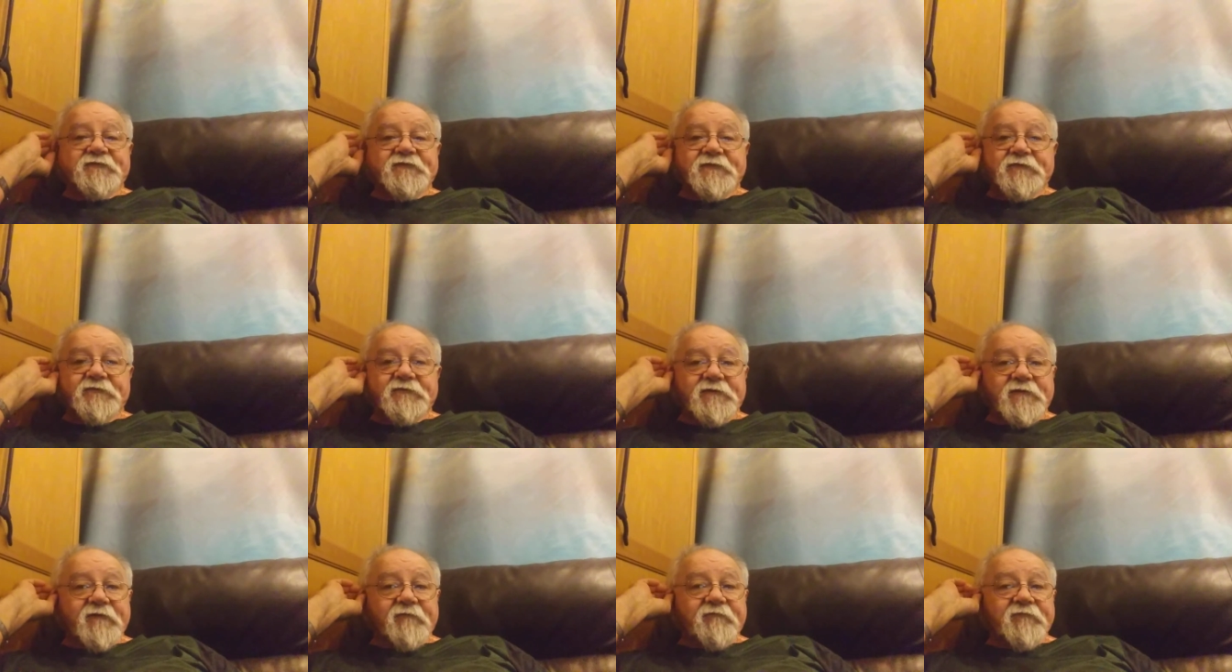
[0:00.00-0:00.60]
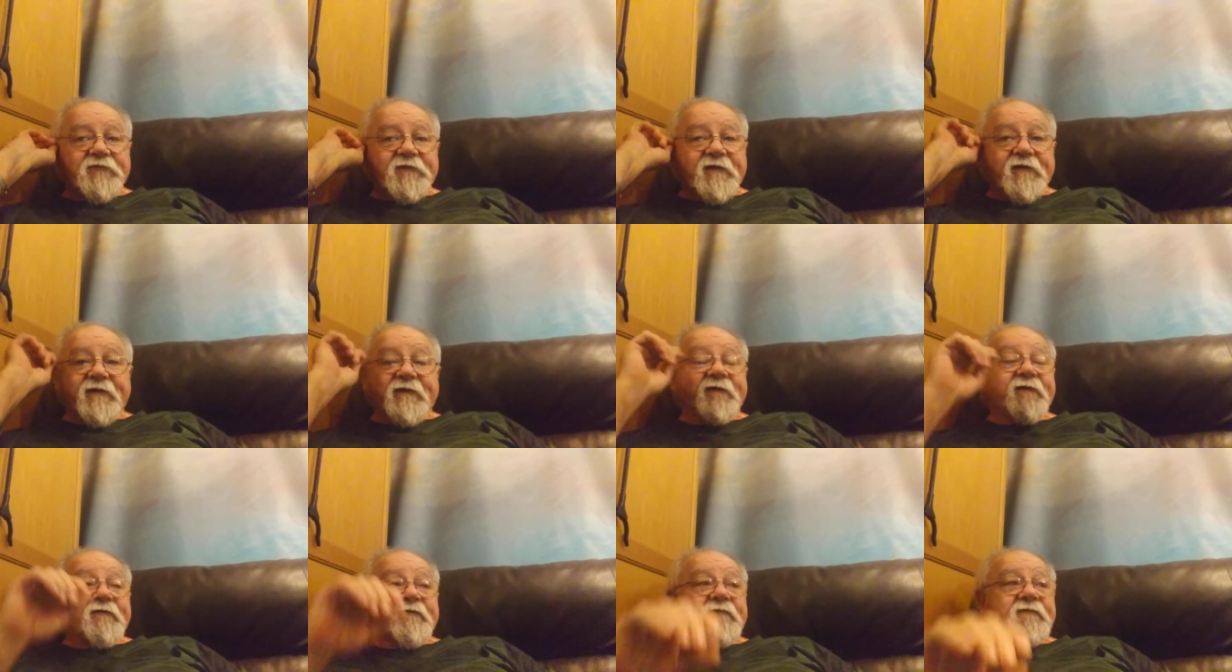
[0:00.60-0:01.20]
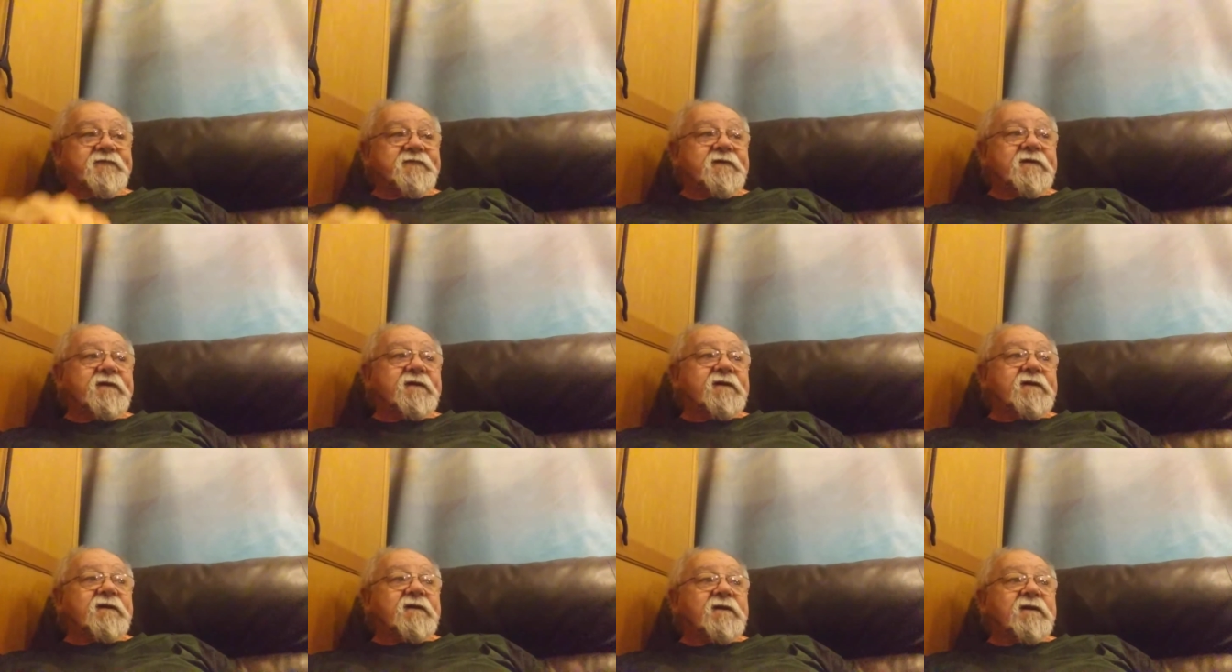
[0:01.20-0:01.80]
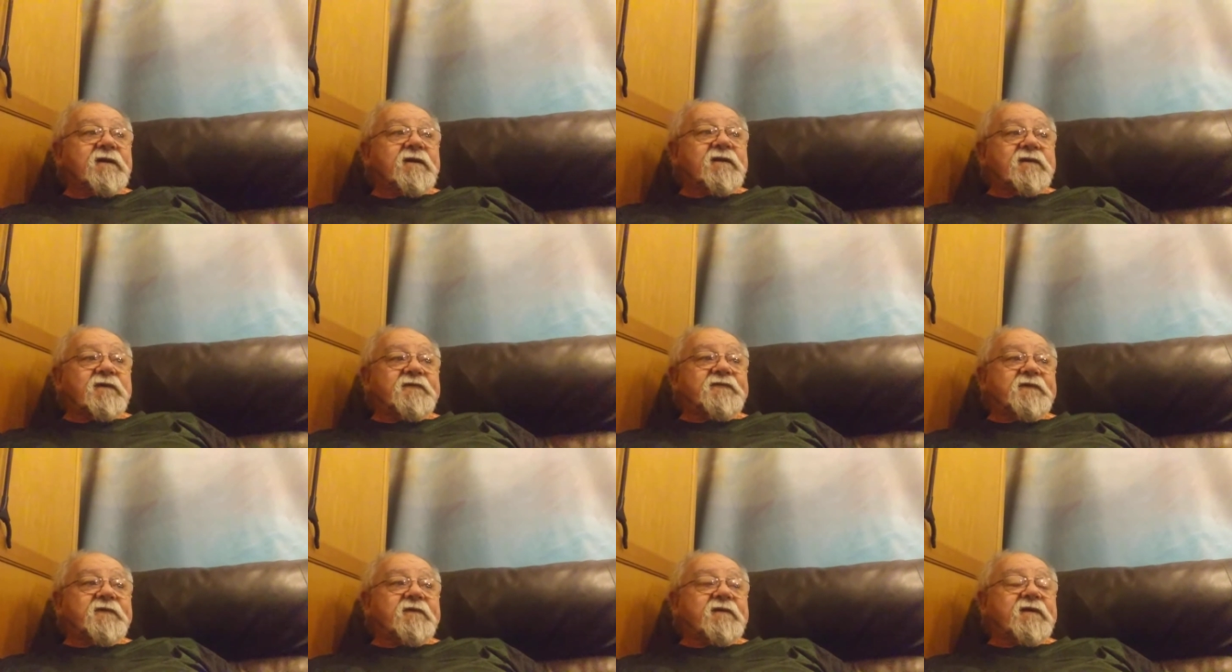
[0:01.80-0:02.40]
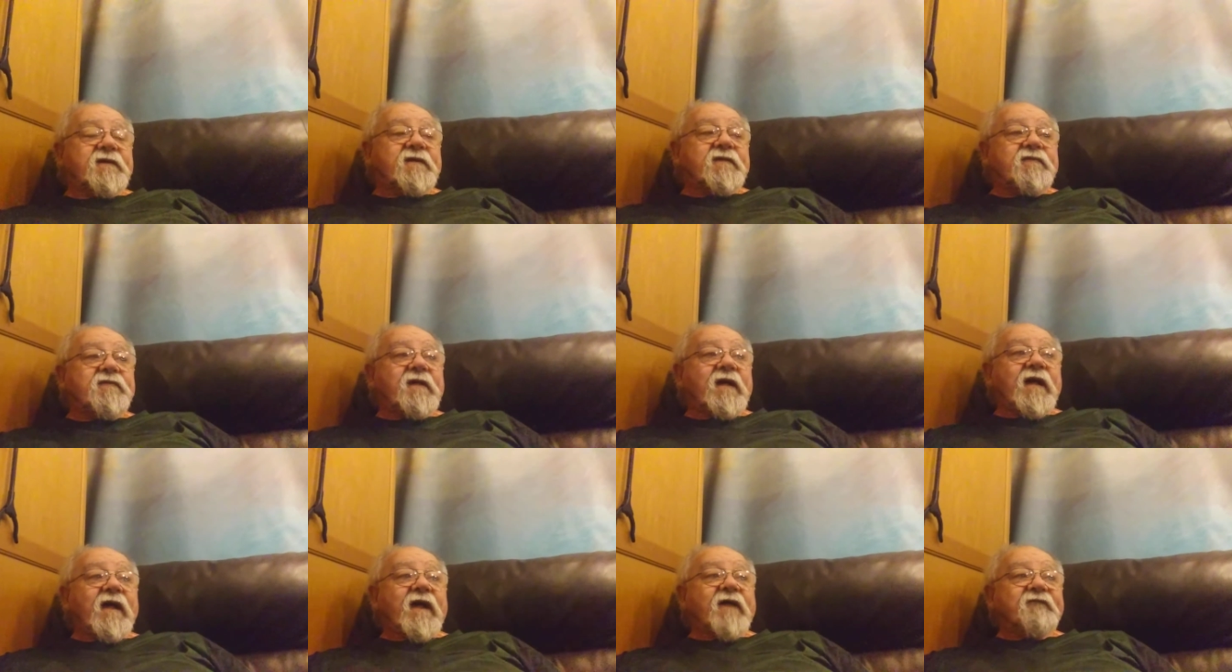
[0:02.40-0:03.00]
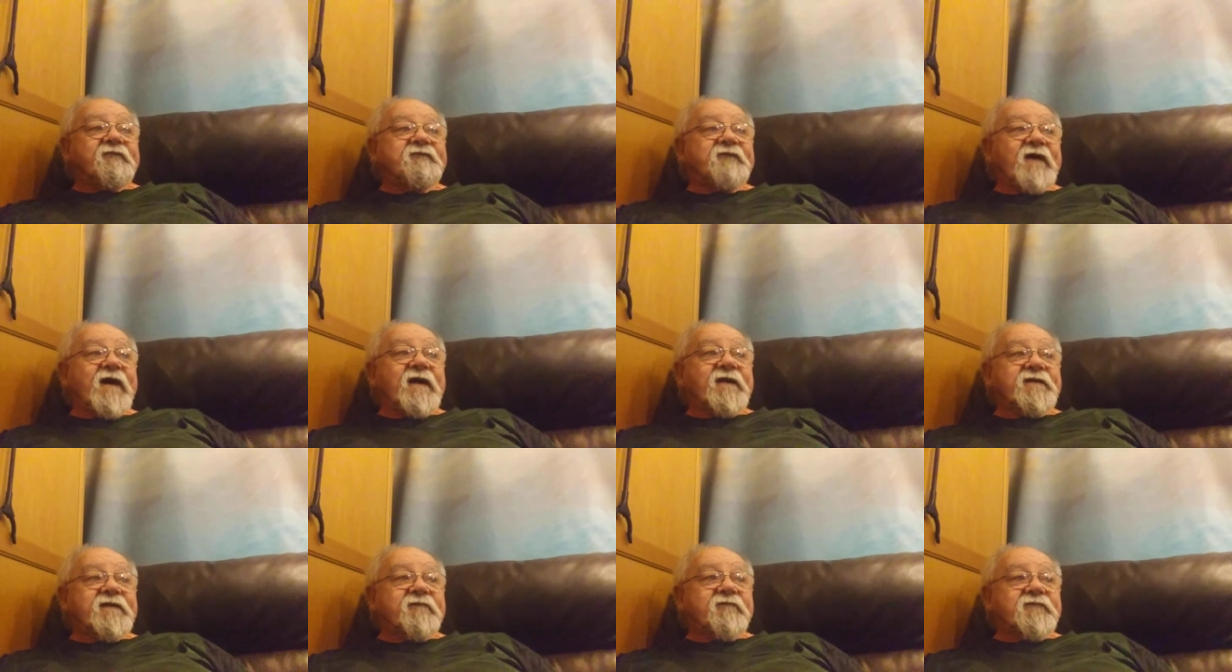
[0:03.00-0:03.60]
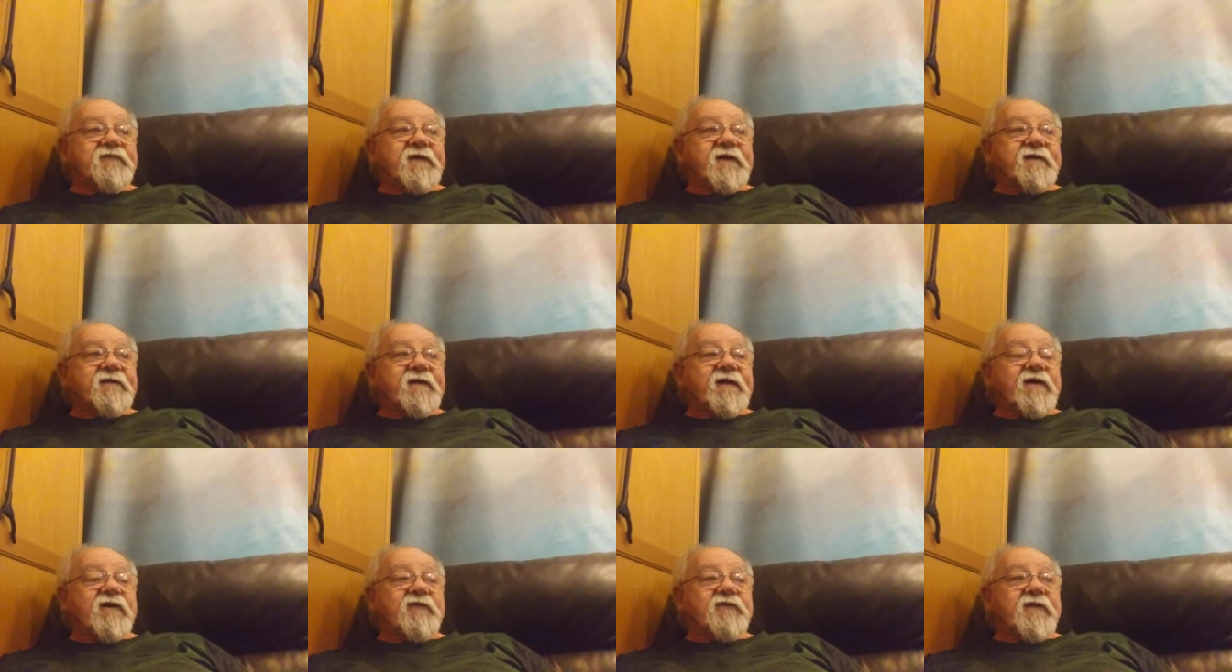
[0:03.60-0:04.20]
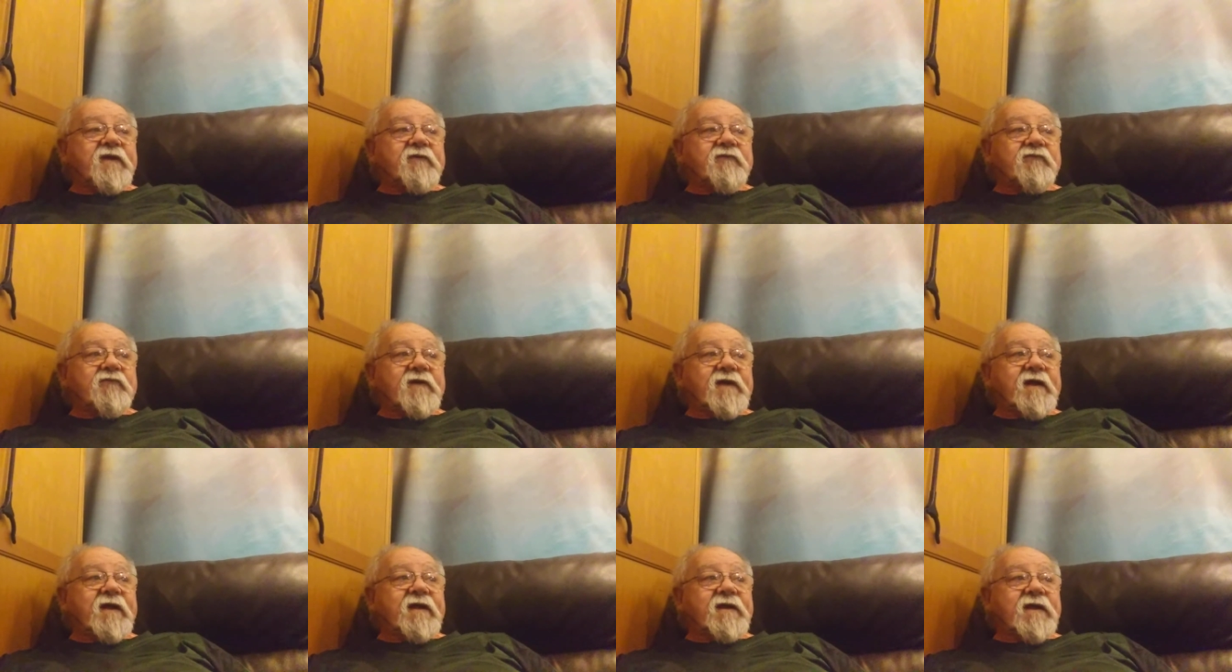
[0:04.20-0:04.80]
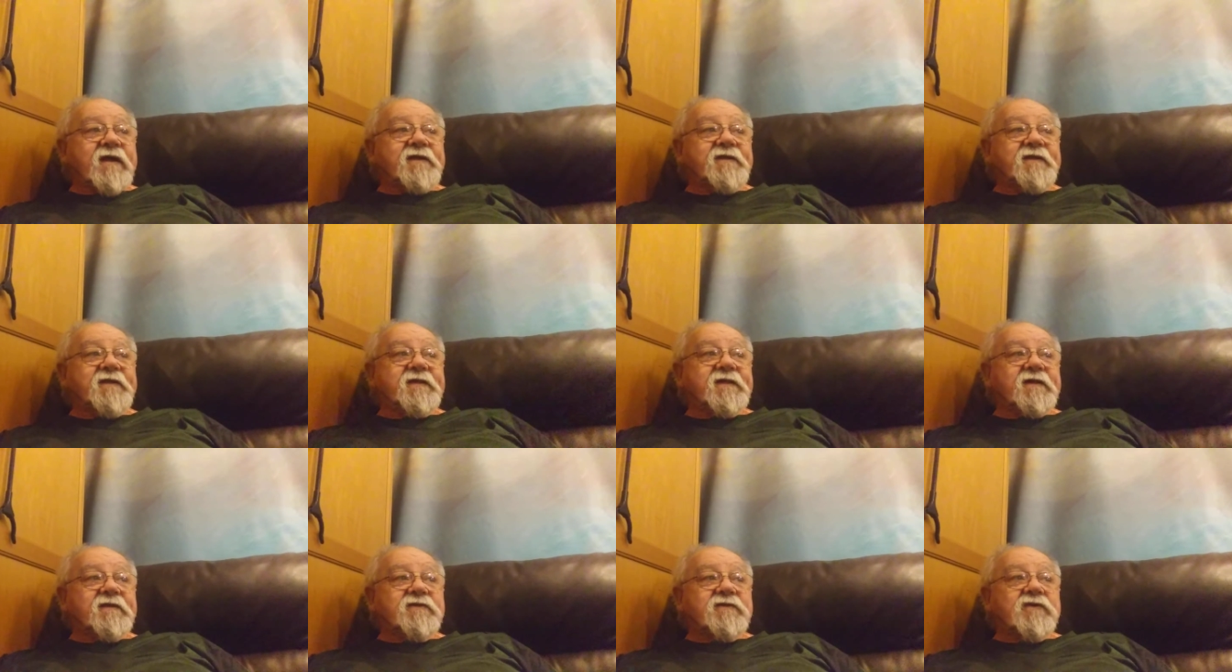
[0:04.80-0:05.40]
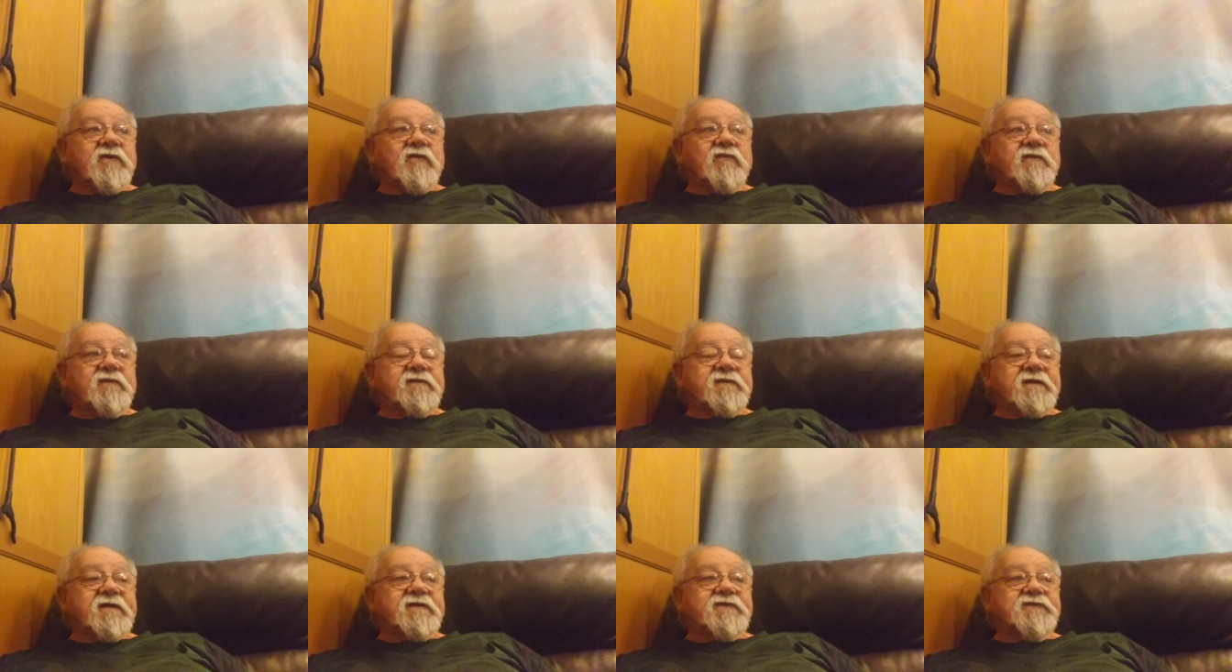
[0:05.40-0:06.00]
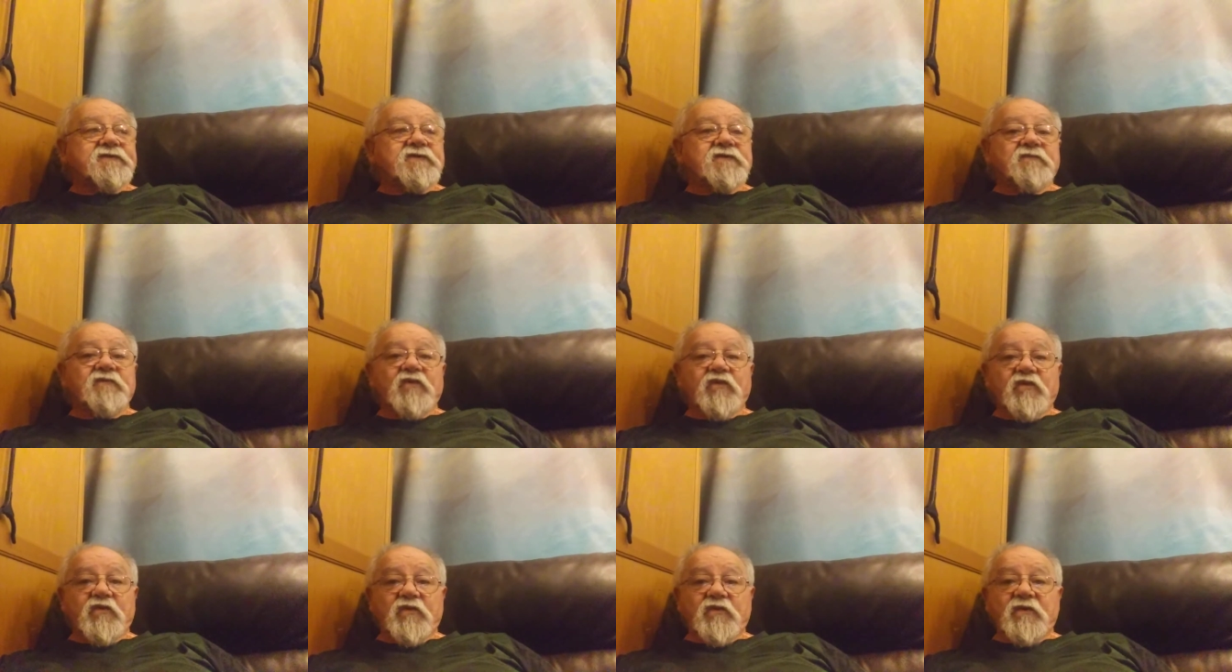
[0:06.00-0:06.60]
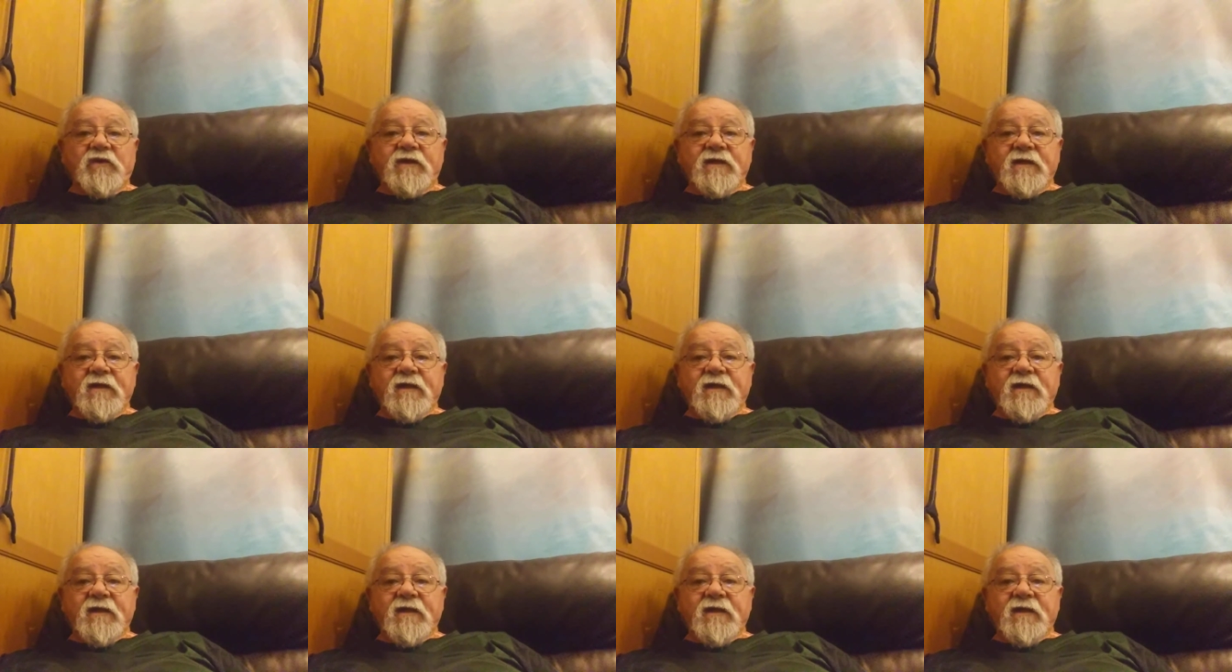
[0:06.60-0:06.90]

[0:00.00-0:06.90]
to and everything else, because uh, I can find everything now in that rack. I need to get go in and get two more.